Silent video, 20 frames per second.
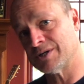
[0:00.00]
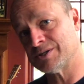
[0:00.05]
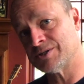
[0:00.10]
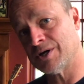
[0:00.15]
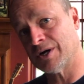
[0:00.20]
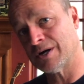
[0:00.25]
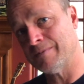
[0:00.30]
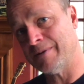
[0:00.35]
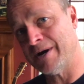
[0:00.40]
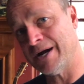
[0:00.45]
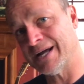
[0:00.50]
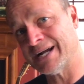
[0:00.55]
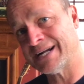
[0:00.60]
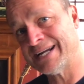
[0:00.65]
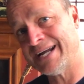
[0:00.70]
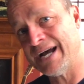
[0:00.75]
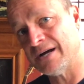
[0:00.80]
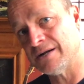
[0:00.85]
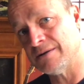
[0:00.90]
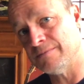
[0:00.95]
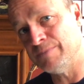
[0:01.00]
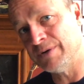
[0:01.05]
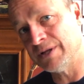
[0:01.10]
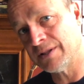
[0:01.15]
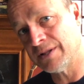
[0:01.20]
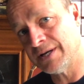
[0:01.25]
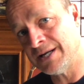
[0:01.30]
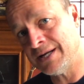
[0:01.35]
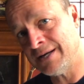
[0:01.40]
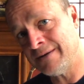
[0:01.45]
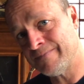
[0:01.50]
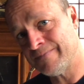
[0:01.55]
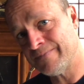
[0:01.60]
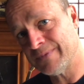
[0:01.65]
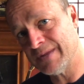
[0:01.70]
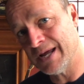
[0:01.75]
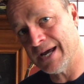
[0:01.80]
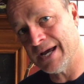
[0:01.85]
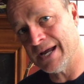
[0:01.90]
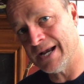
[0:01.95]
talk about accountability
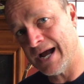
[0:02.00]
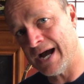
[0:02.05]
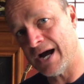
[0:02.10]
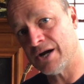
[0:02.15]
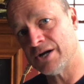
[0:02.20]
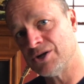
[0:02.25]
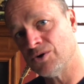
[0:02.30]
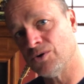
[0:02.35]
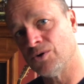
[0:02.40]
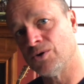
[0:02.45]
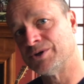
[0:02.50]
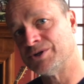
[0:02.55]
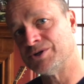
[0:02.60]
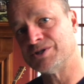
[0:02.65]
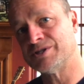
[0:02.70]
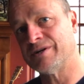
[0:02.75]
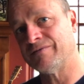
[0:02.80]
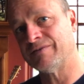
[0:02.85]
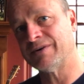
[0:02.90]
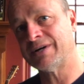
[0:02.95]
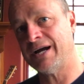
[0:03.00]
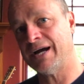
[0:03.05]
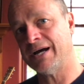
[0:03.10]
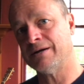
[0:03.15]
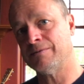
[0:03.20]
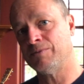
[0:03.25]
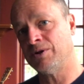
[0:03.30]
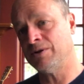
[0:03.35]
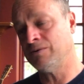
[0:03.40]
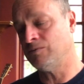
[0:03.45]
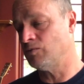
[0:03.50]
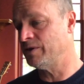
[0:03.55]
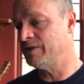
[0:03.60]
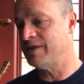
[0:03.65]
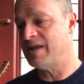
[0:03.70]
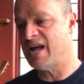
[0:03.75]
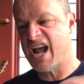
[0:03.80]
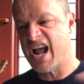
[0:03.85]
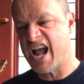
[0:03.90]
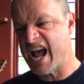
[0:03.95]
and how do you hold yourself accountable when
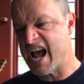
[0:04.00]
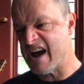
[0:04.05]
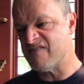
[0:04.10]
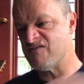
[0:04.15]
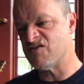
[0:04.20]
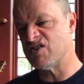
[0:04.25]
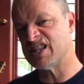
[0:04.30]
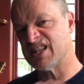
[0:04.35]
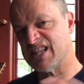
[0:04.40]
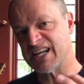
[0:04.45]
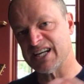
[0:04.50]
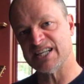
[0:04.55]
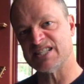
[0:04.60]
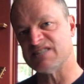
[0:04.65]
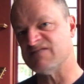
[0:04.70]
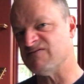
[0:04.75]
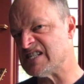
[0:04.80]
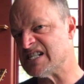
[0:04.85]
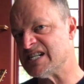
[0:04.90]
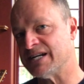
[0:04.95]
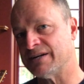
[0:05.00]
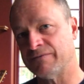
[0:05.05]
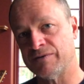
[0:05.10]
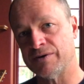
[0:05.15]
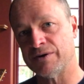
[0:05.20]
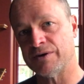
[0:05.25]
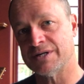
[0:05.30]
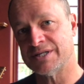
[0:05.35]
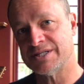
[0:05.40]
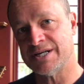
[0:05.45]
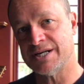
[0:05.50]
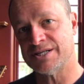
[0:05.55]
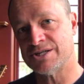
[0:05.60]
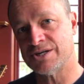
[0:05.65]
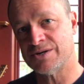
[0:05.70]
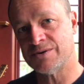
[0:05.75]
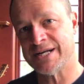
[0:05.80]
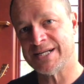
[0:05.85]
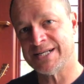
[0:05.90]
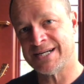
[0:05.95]
everything is vying for your attention
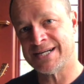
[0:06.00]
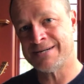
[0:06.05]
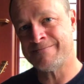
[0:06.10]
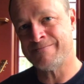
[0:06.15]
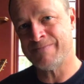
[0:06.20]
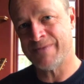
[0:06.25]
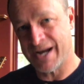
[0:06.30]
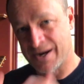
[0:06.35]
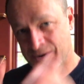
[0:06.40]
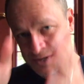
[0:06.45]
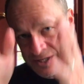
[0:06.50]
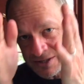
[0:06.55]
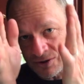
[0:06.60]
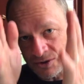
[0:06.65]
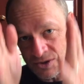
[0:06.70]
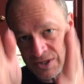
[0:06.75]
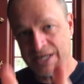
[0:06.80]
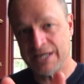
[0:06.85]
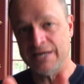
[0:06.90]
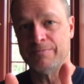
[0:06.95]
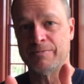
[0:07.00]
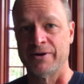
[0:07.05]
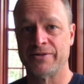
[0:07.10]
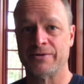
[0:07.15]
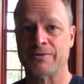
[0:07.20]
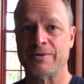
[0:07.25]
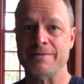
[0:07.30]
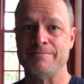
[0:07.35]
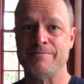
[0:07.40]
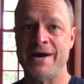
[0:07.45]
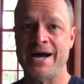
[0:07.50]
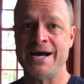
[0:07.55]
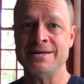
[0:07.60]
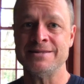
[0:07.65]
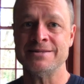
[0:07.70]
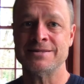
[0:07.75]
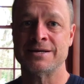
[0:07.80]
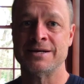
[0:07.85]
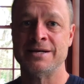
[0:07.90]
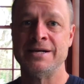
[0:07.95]
right now? How can you keep on the right path?
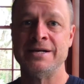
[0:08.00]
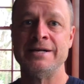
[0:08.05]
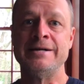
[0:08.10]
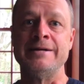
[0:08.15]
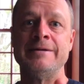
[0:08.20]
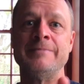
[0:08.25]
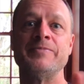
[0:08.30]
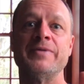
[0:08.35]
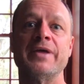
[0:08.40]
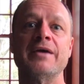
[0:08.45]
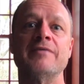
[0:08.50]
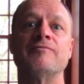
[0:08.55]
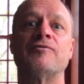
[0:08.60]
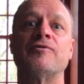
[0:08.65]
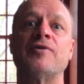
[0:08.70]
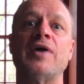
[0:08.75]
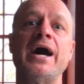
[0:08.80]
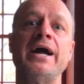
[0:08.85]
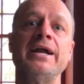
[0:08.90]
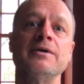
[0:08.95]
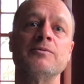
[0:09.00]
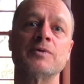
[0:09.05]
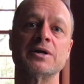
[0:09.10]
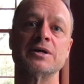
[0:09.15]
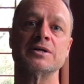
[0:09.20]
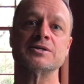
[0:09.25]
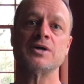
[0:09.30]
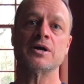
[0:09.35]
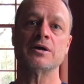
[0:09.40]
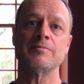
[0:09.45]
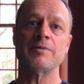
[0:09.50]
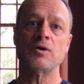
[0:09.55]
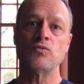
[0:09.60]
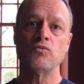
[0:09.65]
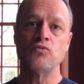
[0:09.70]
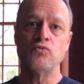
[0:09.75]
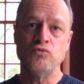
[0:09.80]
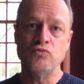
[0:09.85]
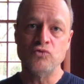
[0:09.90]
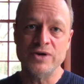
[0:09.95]
And Friday, we're going to talk about
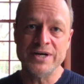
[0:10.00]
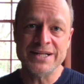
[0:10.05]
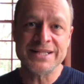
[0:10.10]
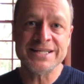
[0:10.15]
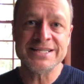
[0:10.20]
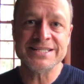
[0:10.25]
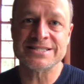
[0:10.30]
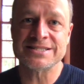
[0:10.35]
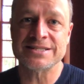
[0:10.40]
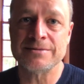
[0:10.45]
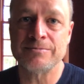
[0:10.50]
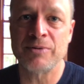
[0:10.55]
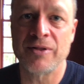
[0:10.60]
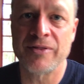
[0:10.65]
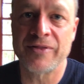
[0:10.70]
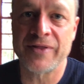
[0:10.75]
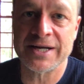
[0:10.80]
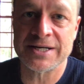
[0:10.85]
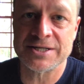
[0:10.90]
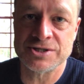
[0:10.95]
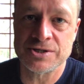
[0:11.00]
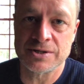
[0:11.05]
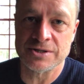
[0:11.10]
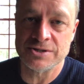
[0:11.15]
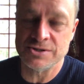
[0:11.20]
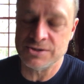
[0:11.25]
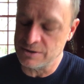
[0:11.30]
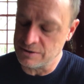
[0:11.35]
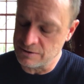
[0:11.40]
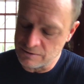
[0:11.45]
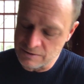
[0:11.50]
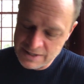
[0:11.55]
really simple things you can do